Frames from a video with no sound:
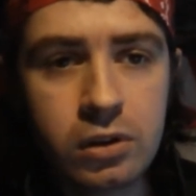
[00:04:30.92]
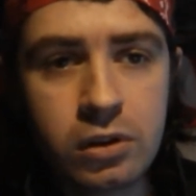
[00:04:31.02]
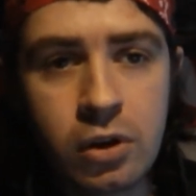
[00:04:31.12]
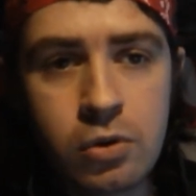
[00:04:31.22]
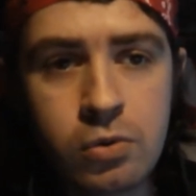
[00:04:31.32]

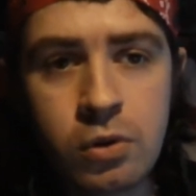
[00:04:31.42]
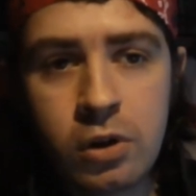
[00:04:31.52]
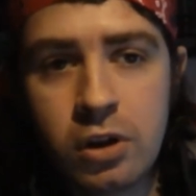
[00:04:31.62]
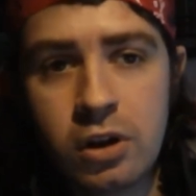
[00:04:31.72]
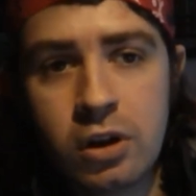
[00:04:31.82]
Now,
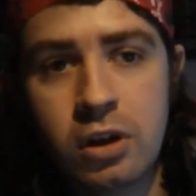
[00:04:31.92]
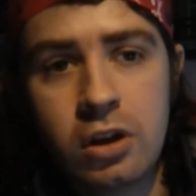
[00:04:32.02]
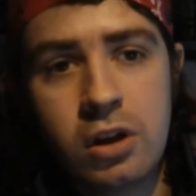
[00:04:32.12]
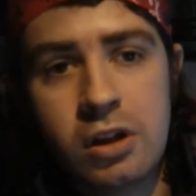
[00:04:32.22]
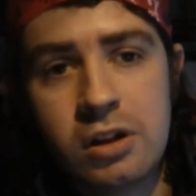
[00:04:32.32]

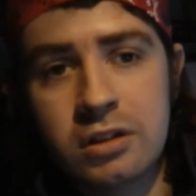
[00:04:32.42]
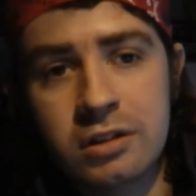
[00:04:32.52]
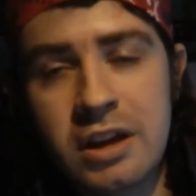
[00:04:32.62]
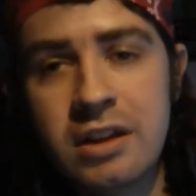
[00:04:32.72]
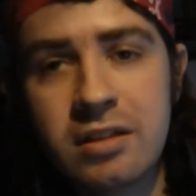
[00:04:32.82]

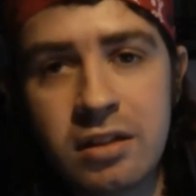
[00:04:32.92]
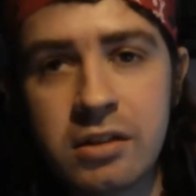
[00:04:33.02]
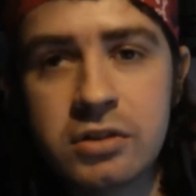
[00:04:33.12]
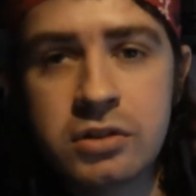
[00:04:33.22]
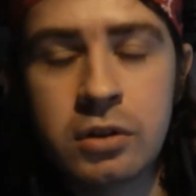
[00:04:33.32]
later
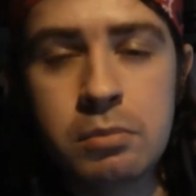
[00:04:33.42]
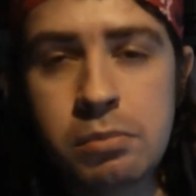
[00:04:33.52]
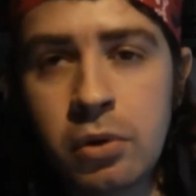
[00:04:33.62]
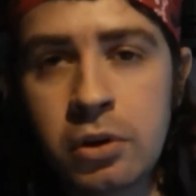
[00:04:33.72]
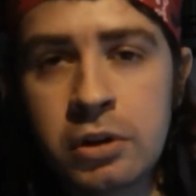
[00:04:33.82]
at some
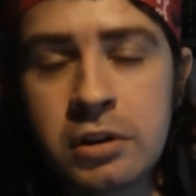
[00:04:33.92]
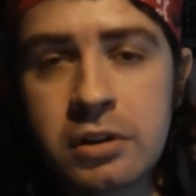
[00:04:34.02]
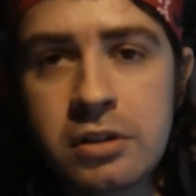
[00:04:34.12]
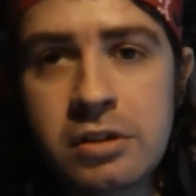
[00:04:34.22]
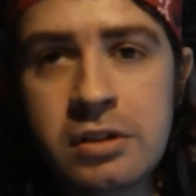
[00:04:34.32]
point,
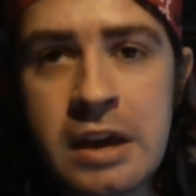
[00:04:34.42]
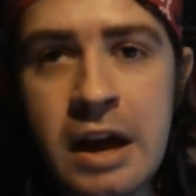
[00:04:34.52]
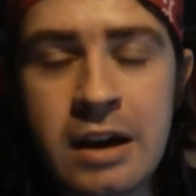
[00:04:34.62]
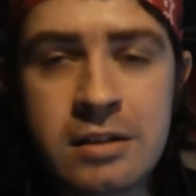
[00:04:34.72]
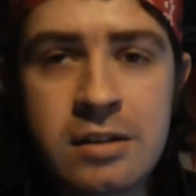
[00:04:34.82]
they
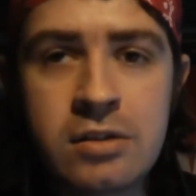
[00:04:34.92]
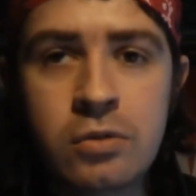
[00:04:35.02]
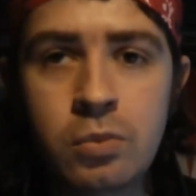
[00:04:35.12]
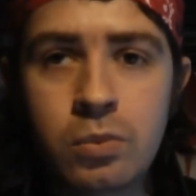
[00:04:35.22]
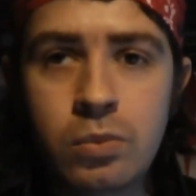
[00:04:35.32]

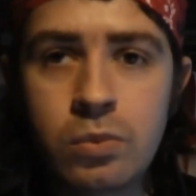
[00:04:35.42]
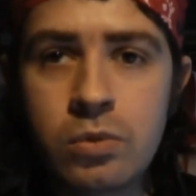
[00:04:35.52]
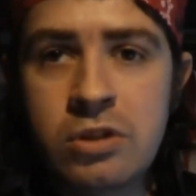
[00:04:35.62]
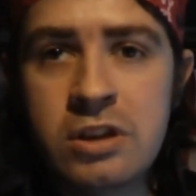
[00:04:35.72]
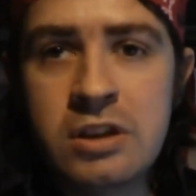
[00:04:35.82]
added
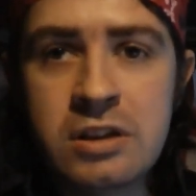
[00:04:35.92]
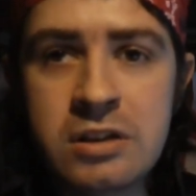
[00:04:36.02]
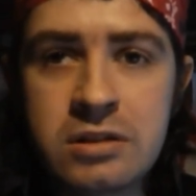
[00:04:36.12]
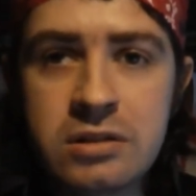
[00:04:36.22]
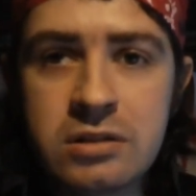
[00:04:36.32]

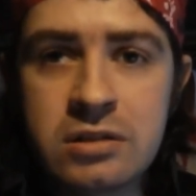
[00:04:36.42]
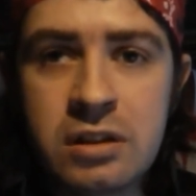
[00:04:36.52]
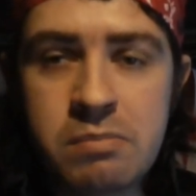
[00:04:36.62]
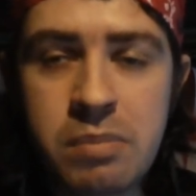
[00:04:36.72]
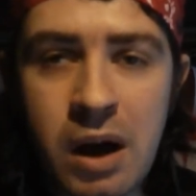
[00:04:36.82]
the
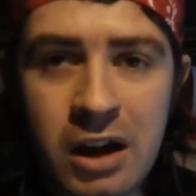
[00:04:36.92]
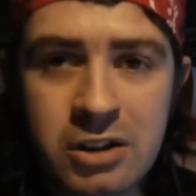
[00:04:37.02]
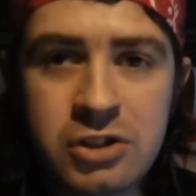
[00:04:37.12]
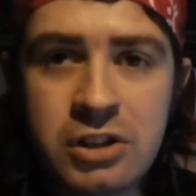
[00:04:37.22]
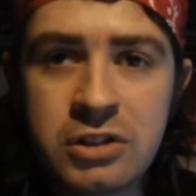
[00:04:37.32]
St
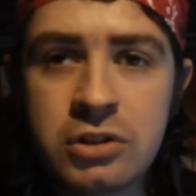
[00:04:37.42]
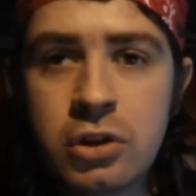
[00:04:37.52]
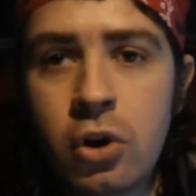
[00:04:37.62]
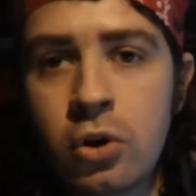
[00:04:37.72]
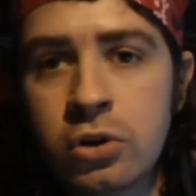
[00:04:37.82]
Patrick's
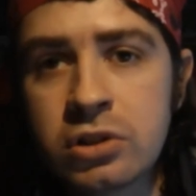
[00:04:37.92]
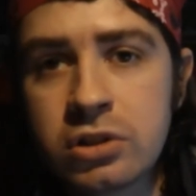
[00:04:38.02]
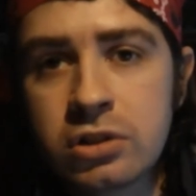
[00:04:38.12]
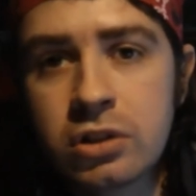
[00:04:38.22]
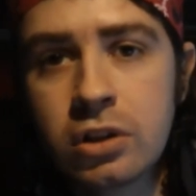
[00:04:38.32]

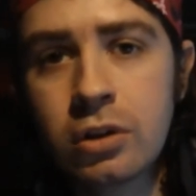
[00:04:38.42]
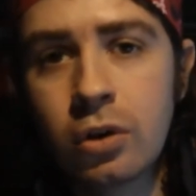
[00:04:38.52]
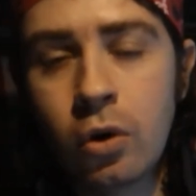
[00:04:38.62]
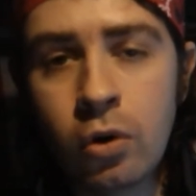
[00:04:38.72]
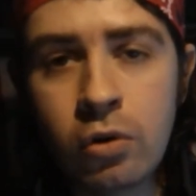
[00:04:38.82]
Cross
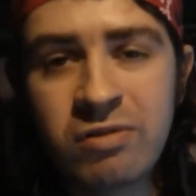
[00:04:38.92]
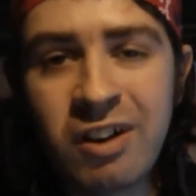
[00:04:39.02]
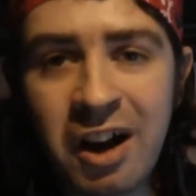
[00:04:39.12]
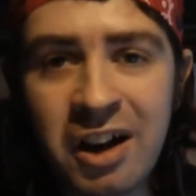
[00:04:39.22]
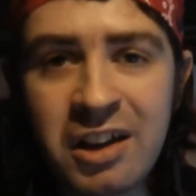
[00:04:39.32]
of
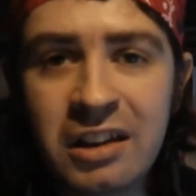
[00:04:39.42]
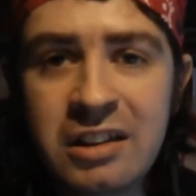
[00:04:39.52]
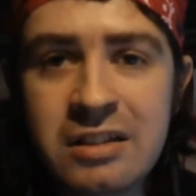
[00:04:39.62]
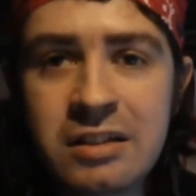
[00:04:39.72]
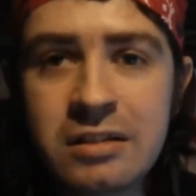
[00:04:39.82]

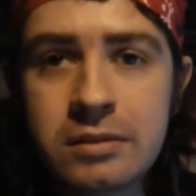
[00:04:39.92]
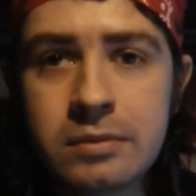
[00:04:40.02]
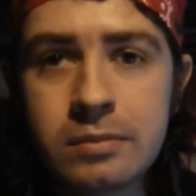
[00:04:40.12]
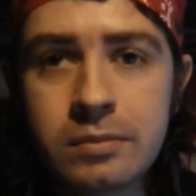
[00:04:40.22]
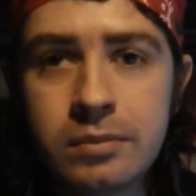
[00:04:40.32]
Ireland,
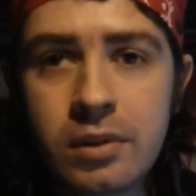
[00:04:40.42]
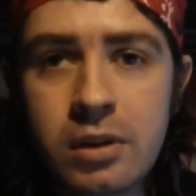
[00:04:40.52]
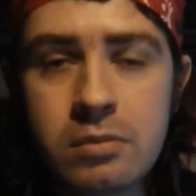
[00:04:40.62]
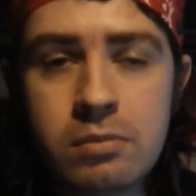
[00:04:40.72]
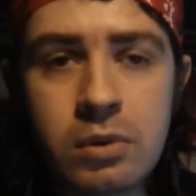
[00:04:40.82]

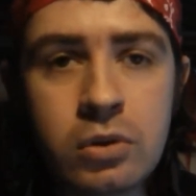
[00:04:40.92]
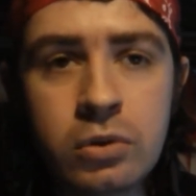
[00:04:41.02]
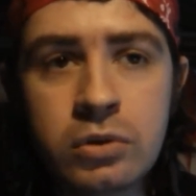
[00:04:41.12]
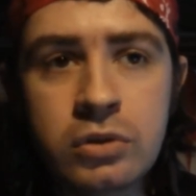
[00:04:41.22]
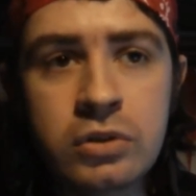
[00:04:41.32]

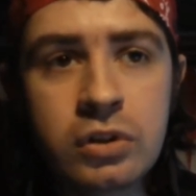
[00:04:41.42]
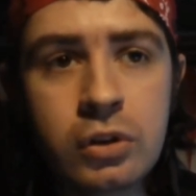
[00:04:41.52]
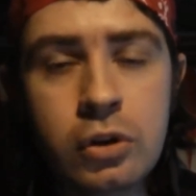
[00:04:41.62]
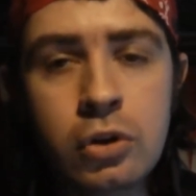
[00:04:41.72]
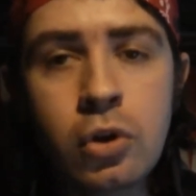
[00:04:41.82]
because
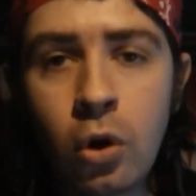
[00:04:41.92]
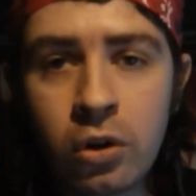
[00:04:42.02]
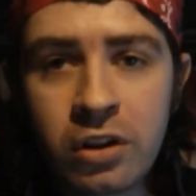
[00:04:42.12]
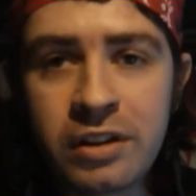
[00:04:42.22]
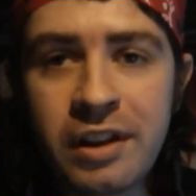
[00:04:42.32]

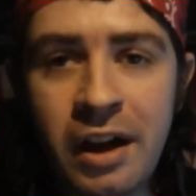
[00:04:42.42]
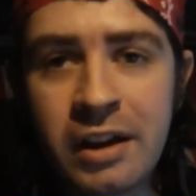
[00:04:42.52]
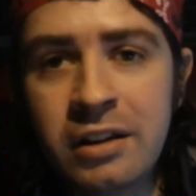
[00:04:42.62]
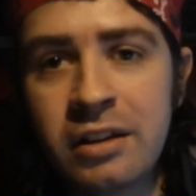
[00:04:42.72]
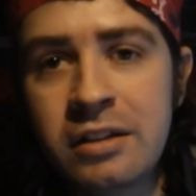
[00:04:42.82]
Northern
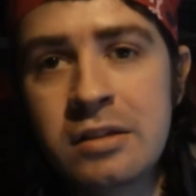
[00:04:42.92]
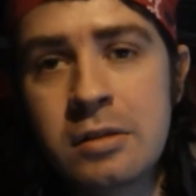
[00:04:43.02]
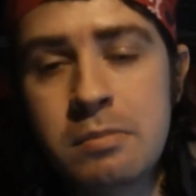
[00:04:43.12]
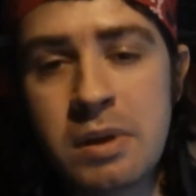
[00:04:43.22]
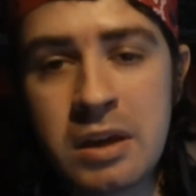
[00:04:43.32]

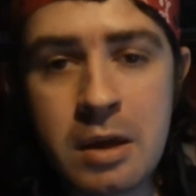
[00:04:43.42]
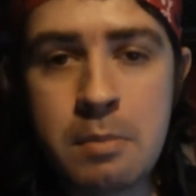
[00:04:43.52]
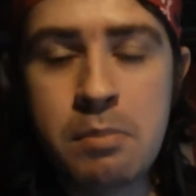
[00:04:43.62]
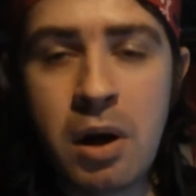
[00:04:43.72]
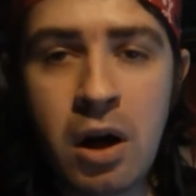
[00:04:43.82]
Ireland
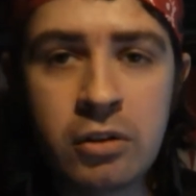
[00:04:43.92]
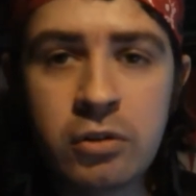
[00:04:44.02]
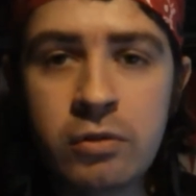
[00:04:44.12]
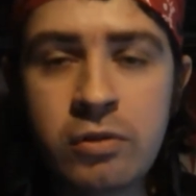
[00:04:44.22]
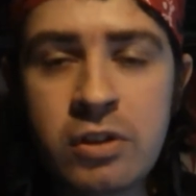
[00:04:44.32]
became
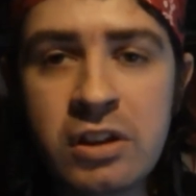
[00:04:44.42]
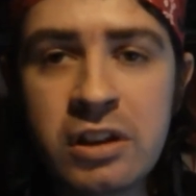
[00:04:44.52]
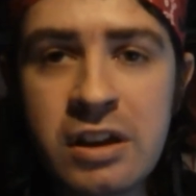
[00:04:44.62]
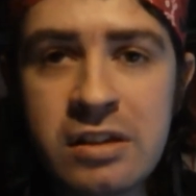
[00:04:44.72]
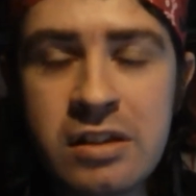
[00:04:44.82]
part of the
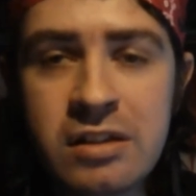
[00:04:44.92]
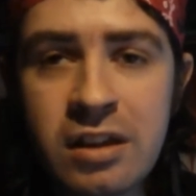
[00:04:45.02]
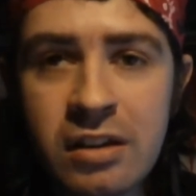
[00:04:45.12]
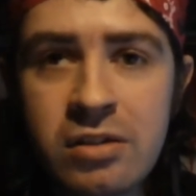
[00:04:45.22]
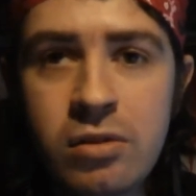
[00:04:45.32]
United
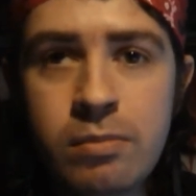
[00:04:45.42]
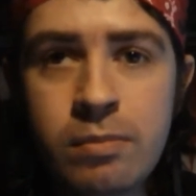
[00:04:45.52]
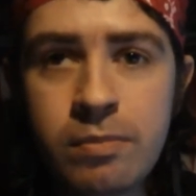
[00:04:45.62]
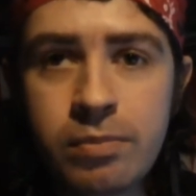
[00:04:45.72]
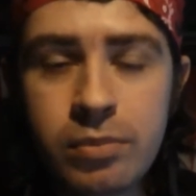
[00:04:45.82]
Kingdom,